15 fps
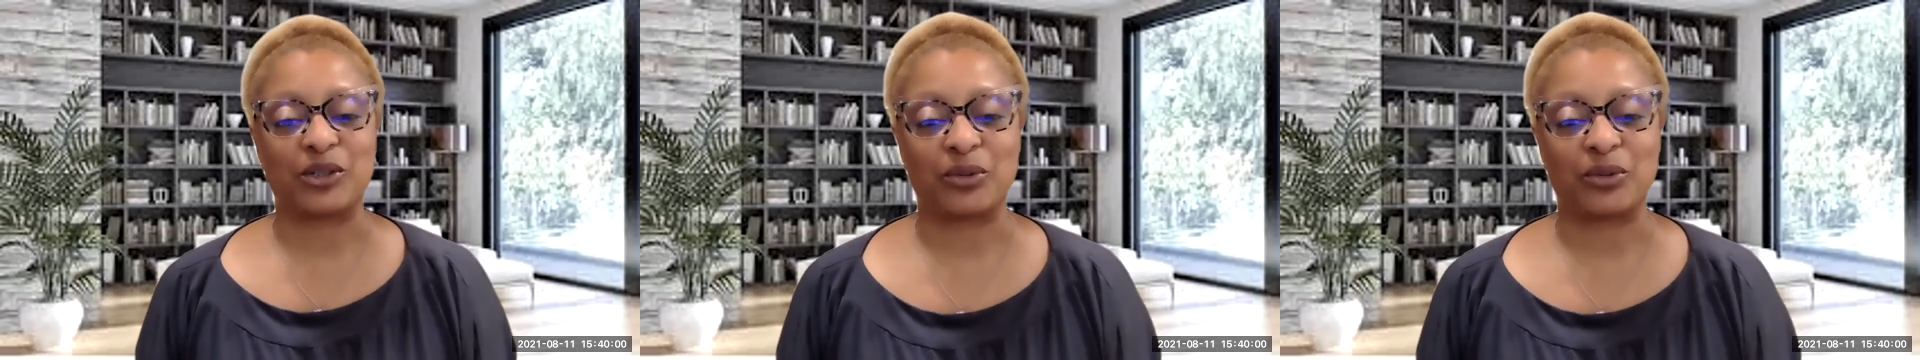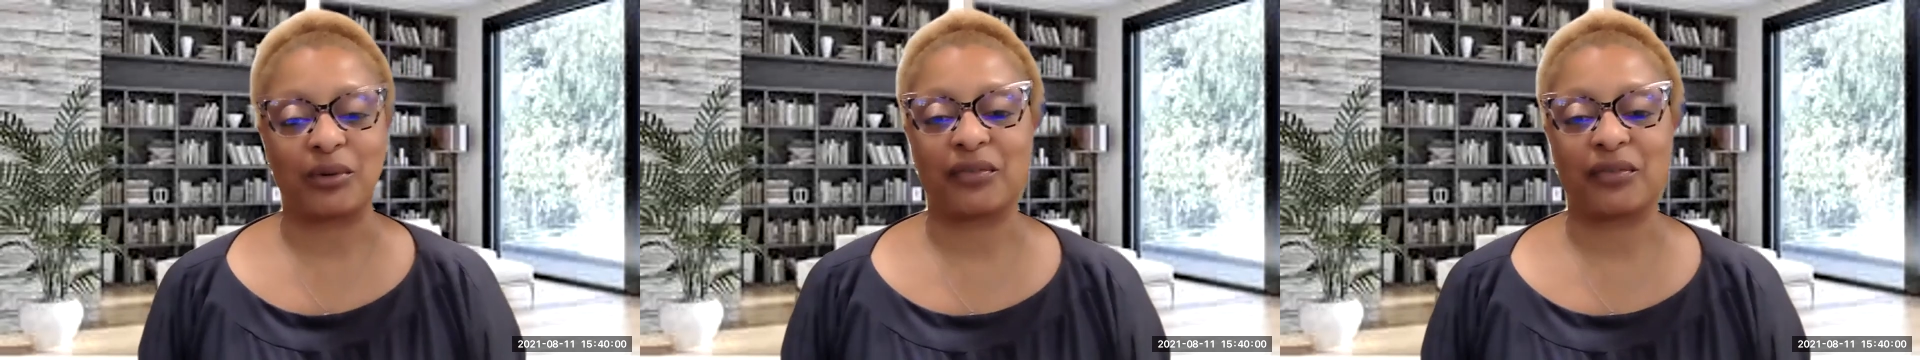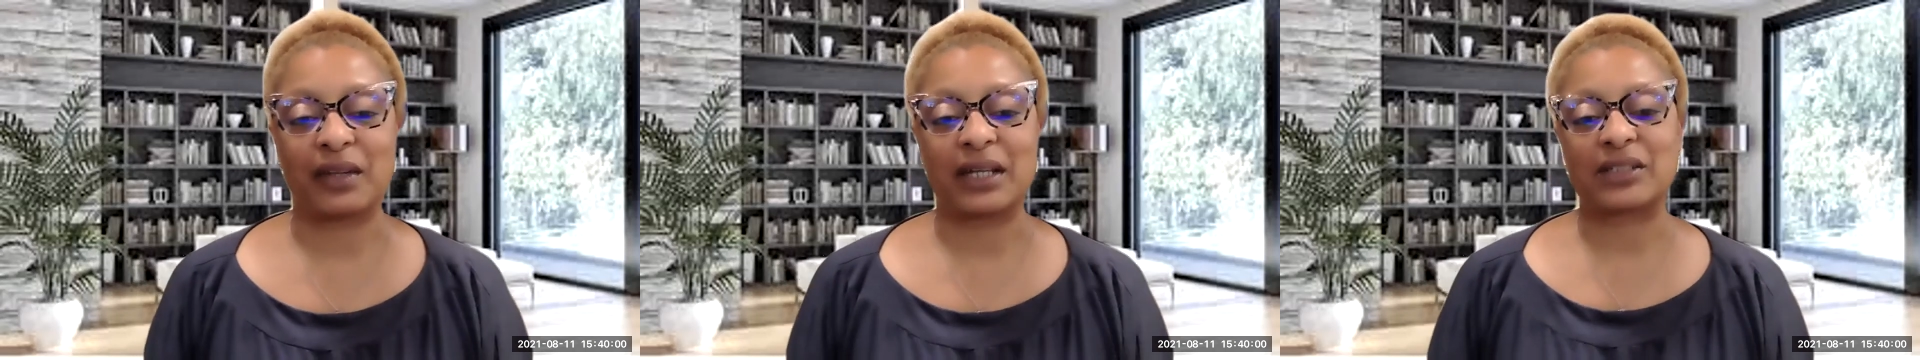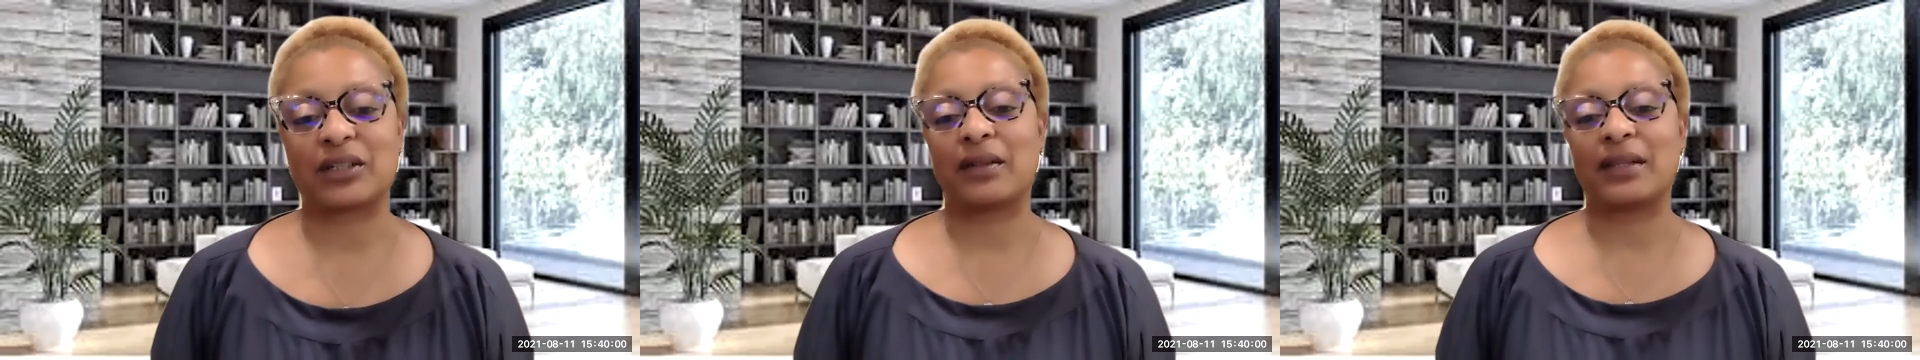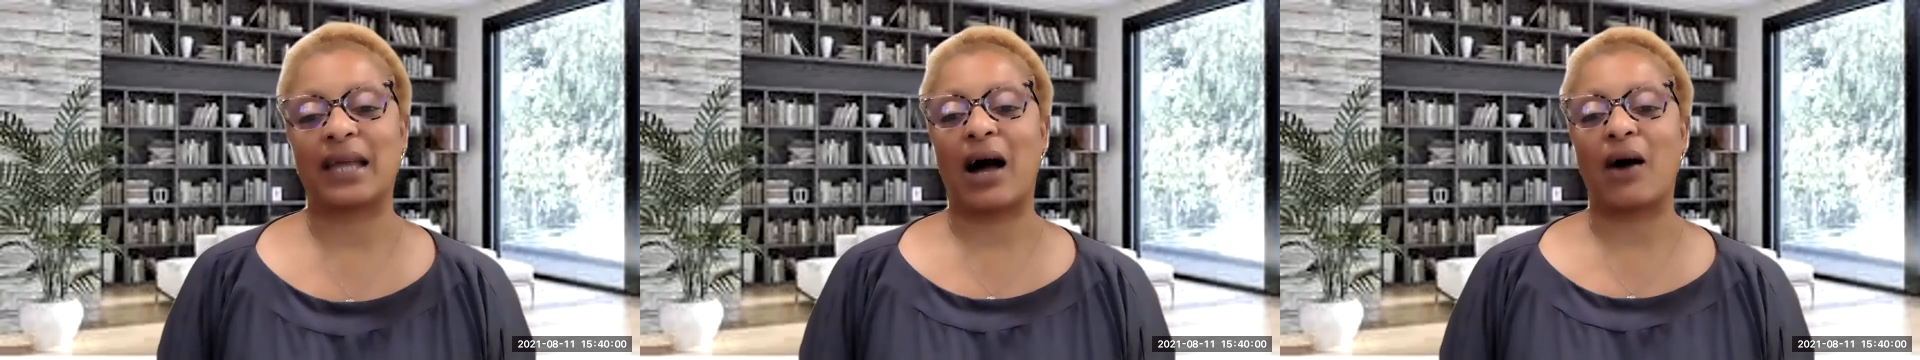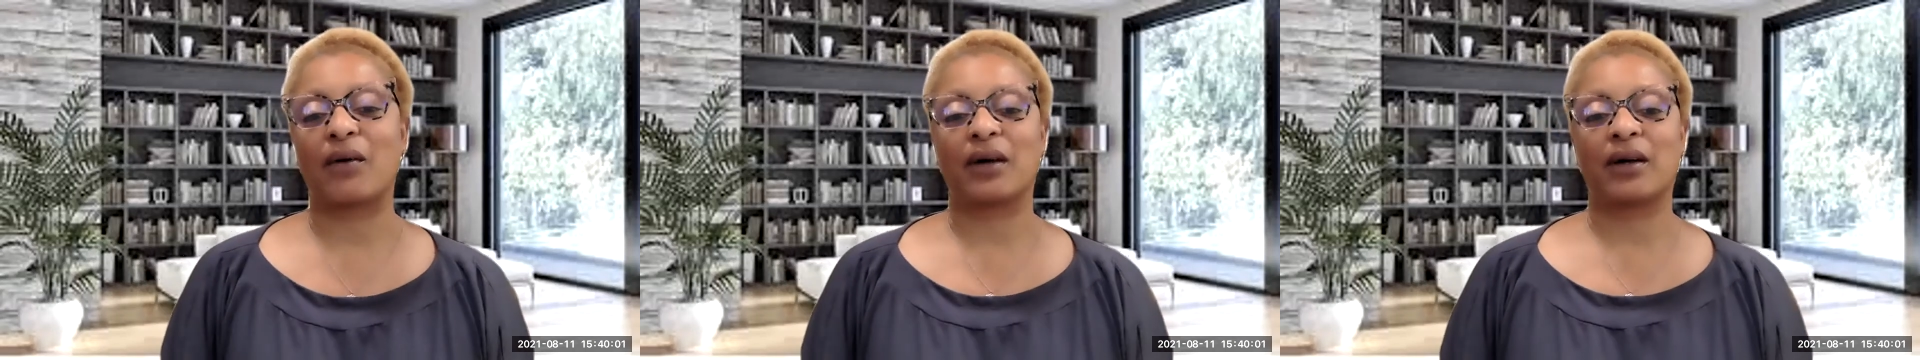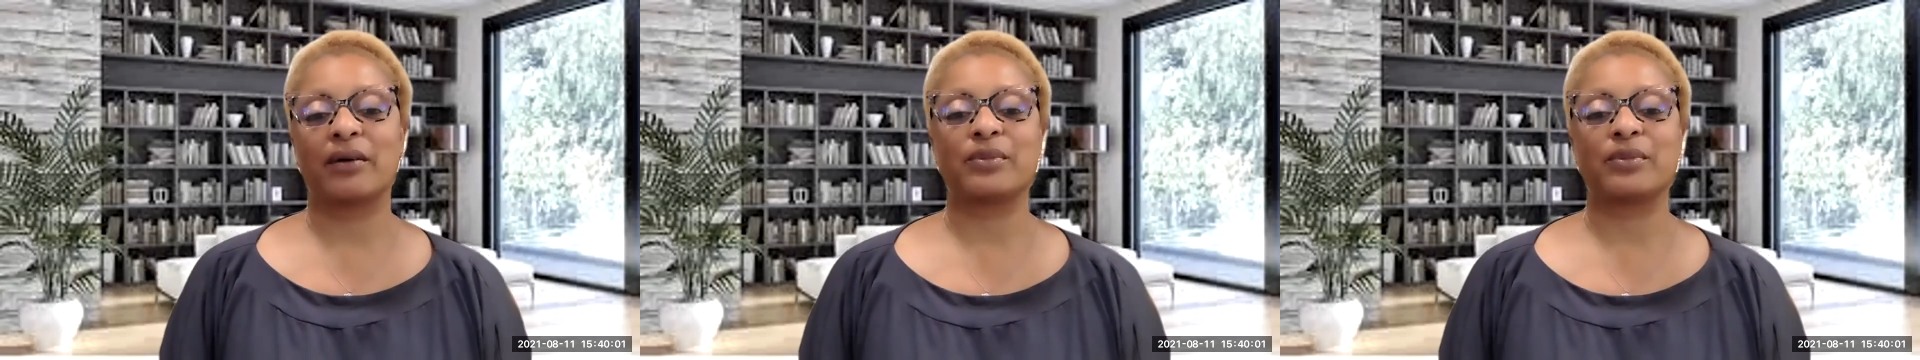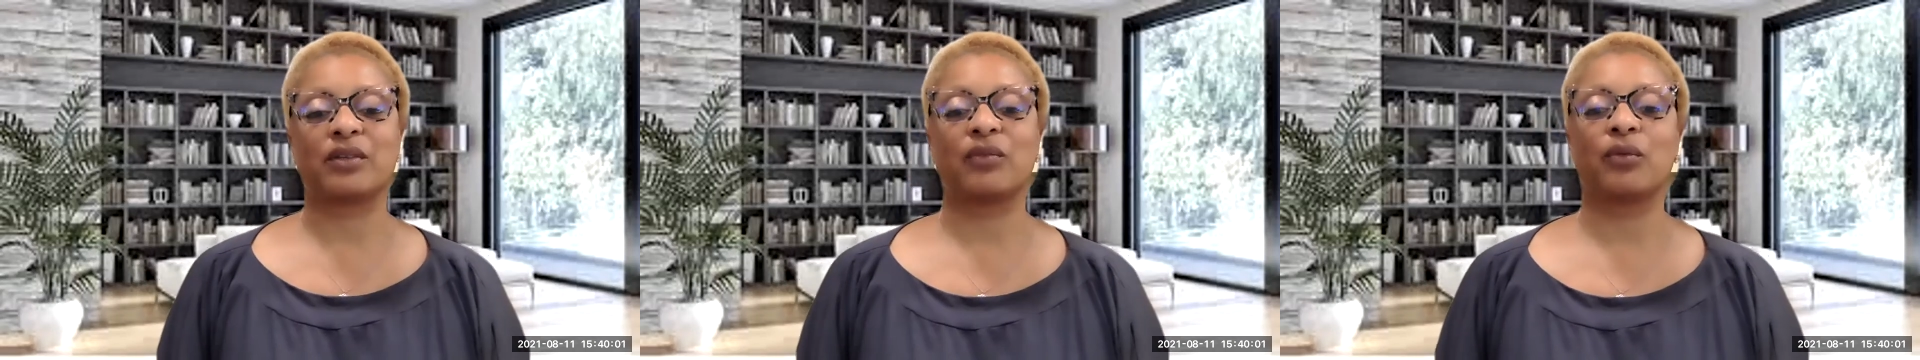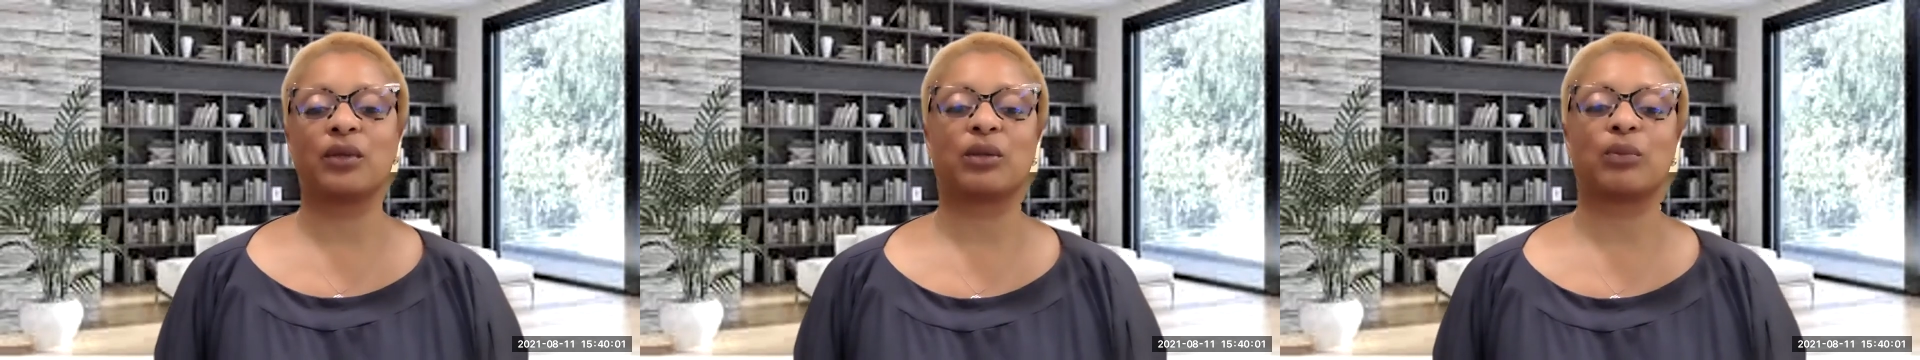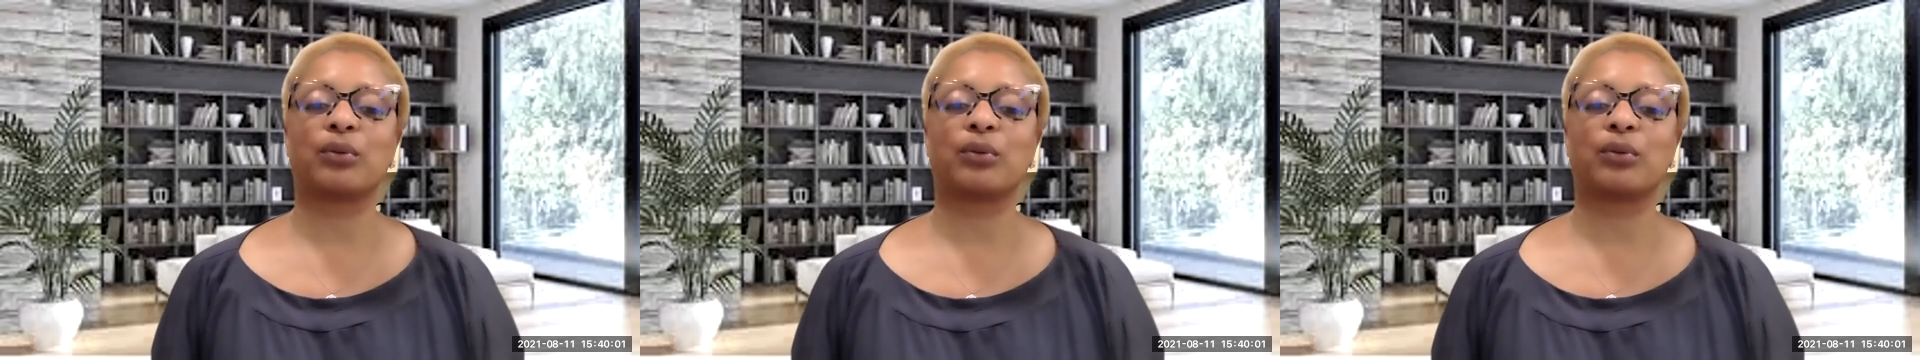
to reflect on the outcomes of what the